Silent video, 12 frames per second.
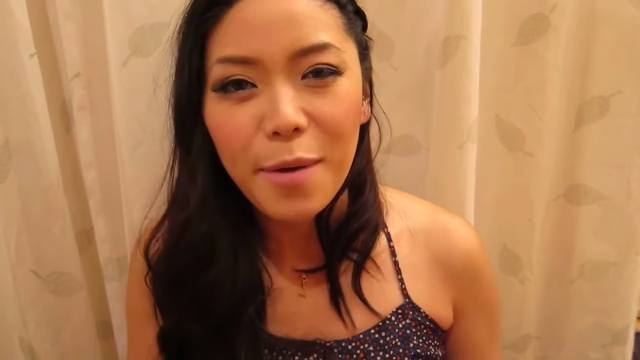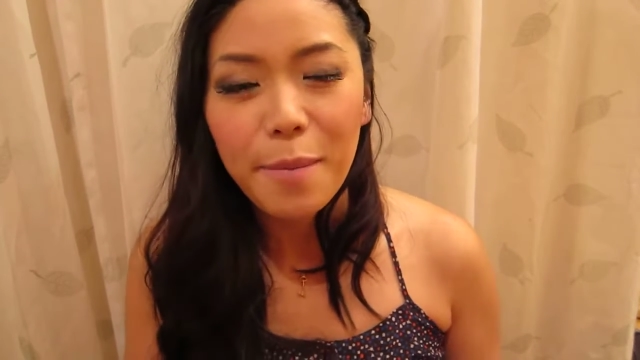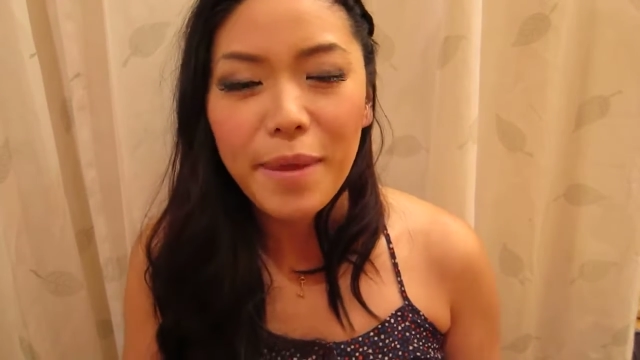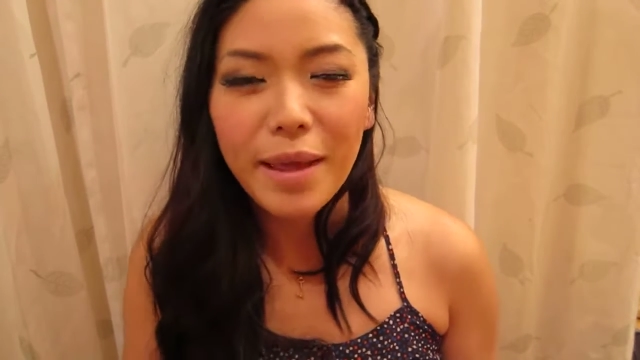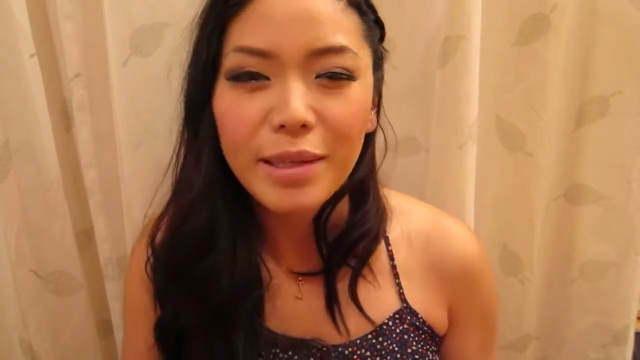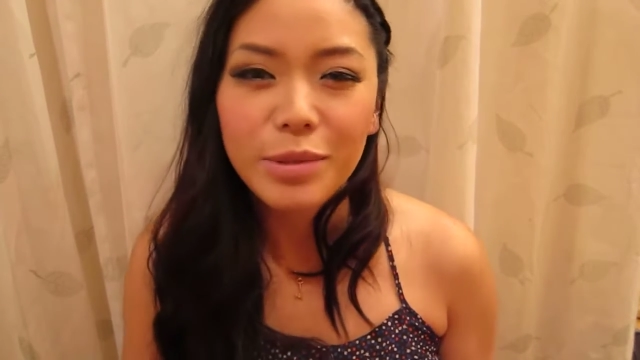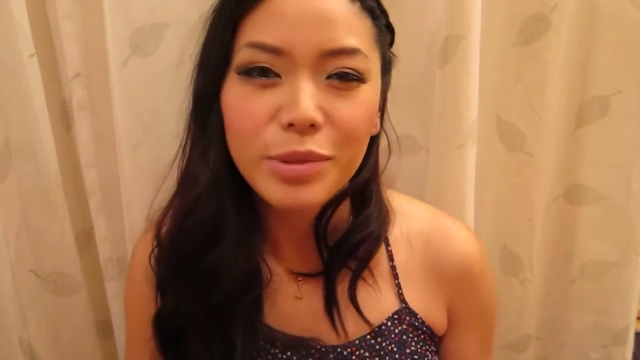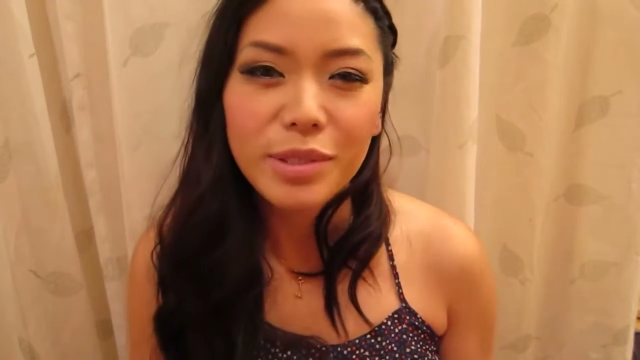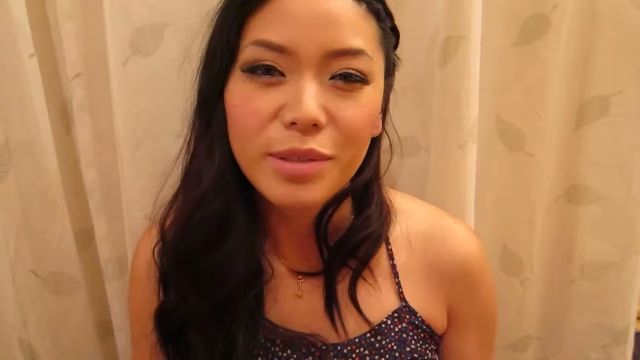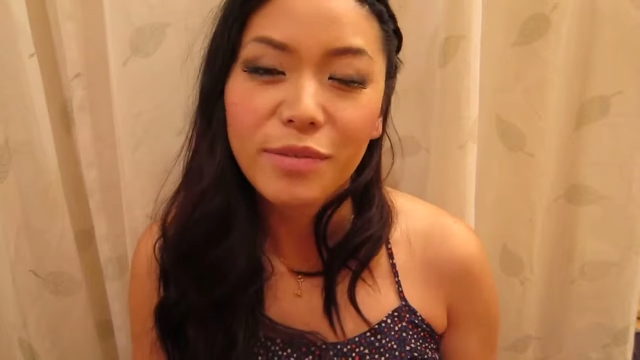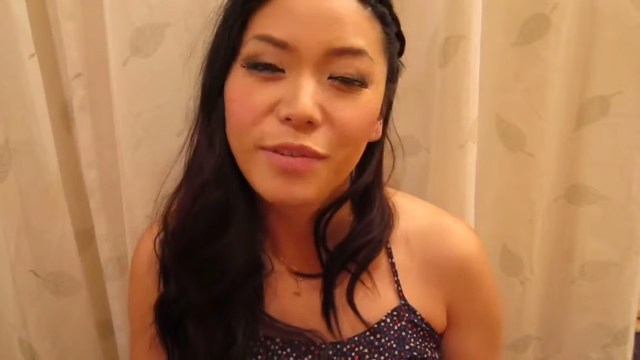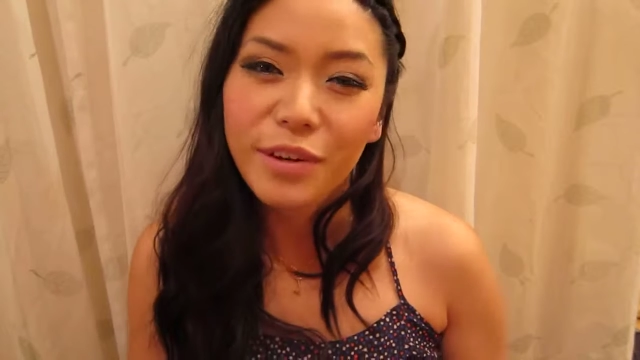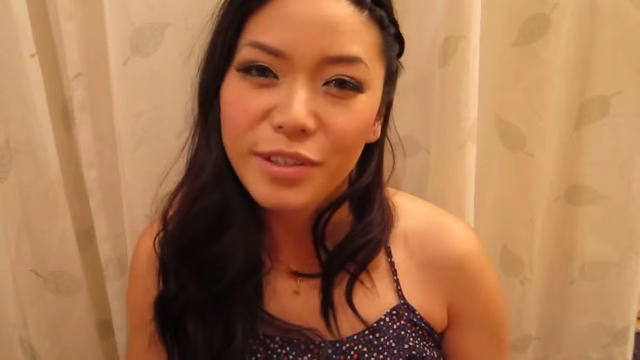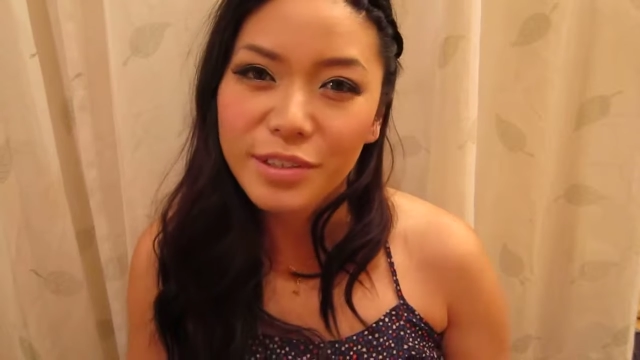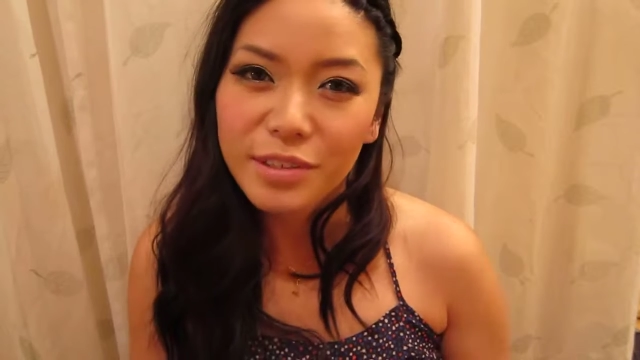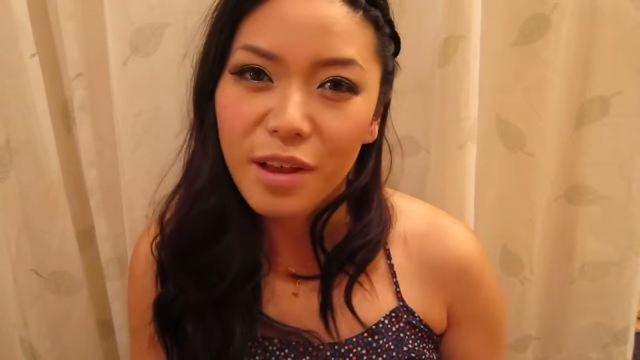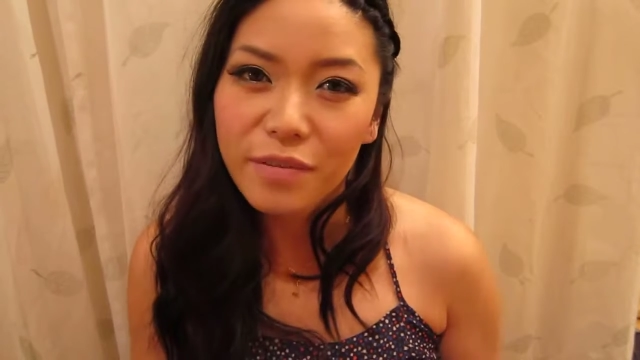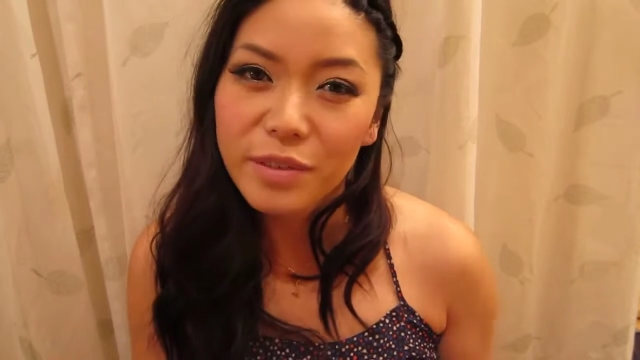my hands were still very
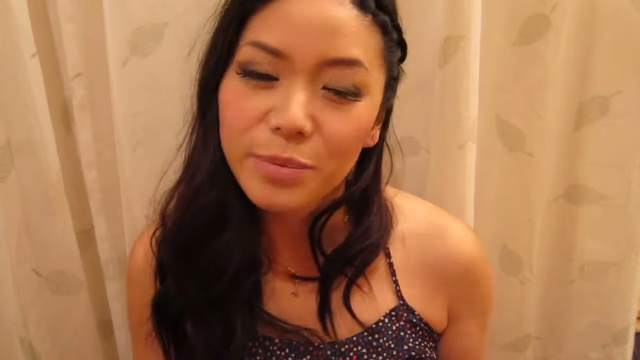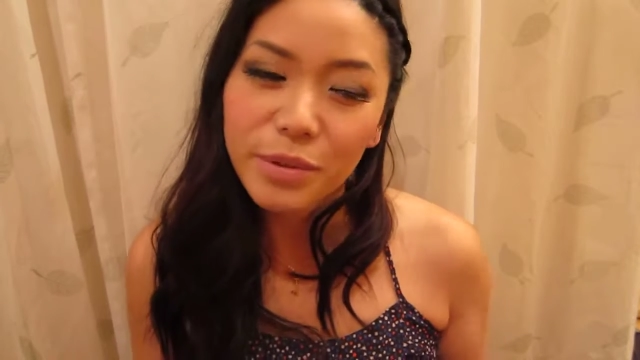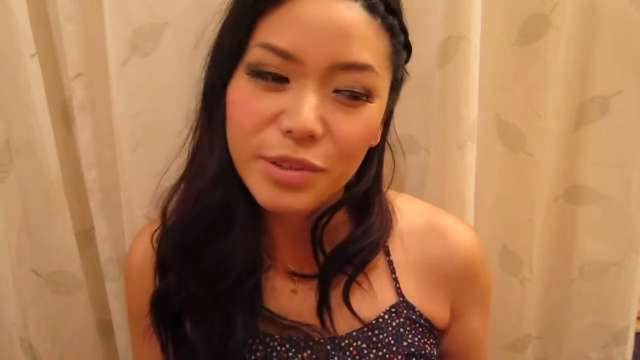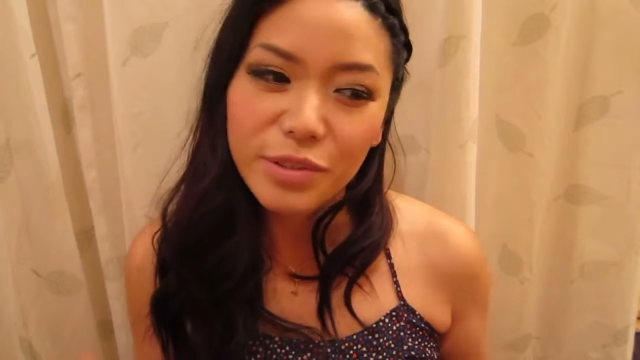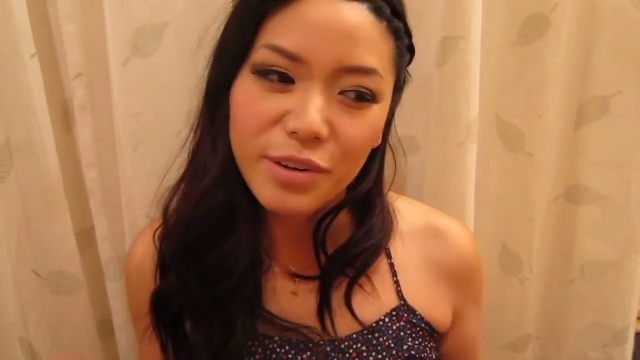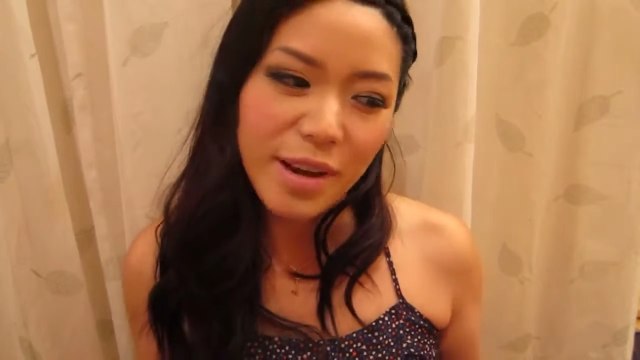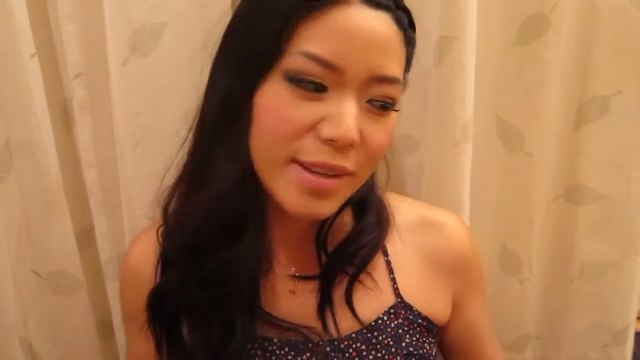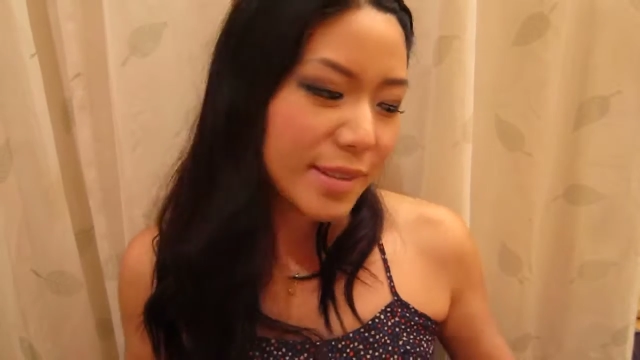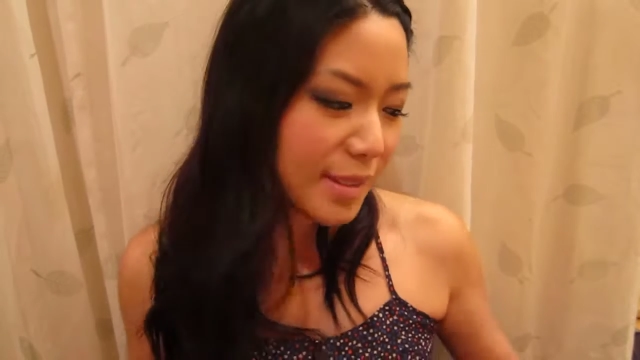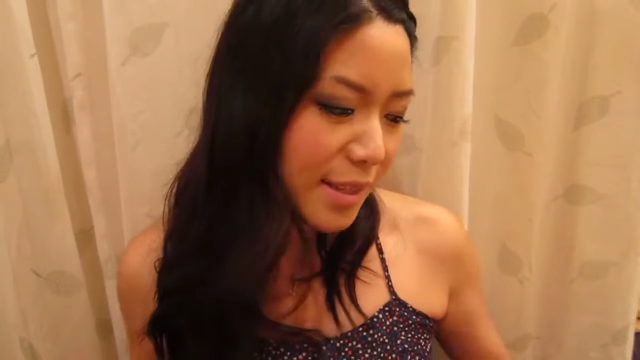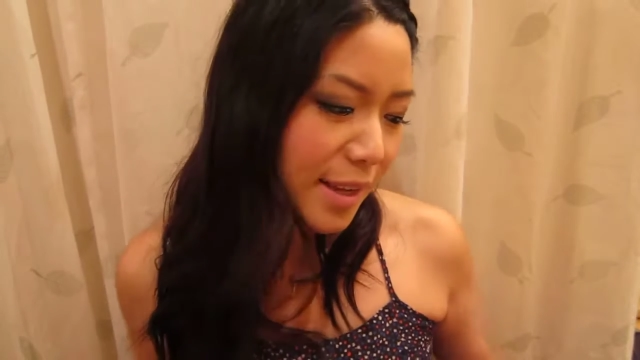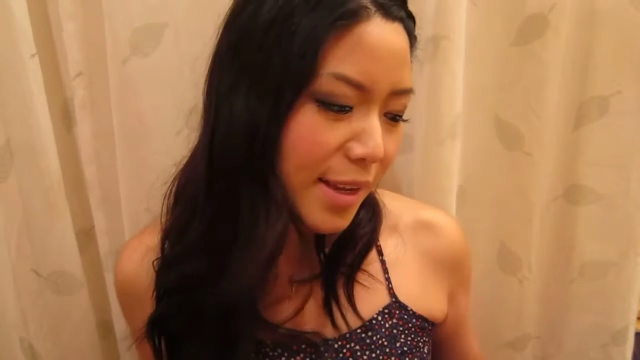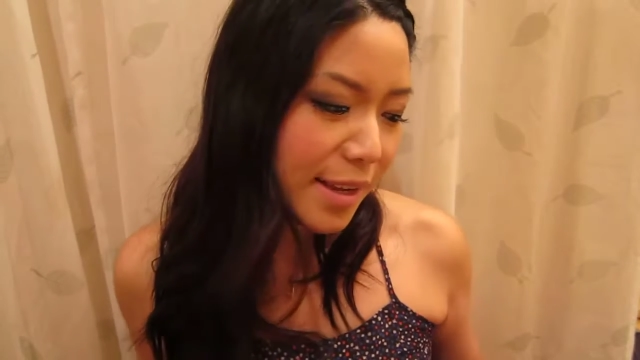soft and moisturized.